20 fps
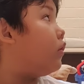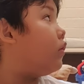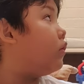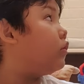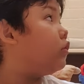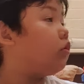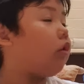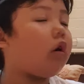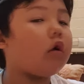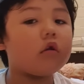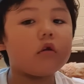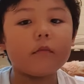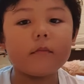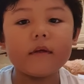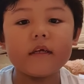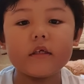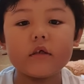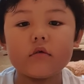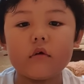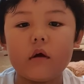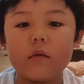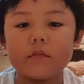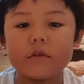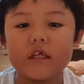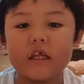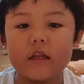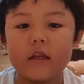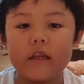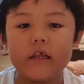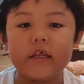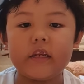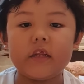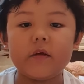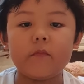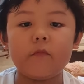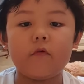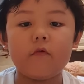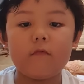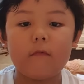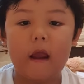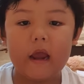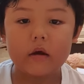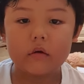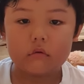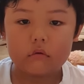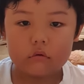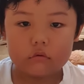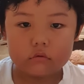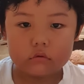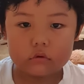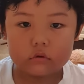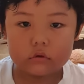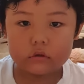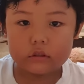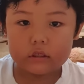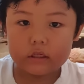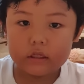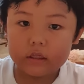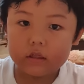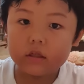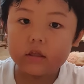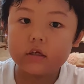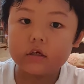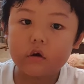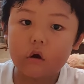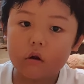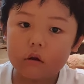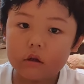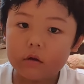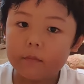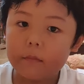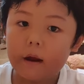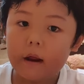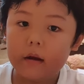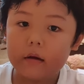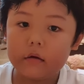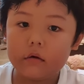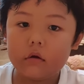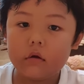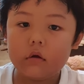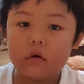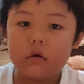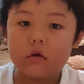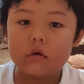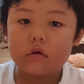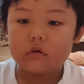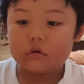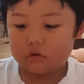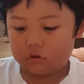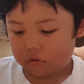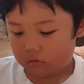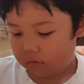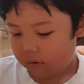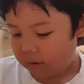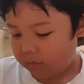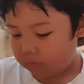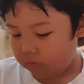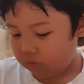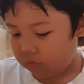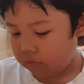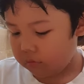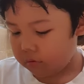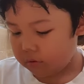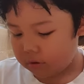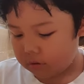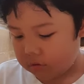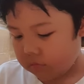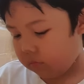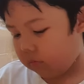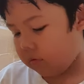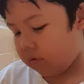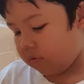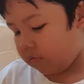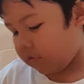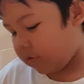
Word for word: And Jollibee drums and Lady Moo Racco in the Jolly Band. So I'm going to show you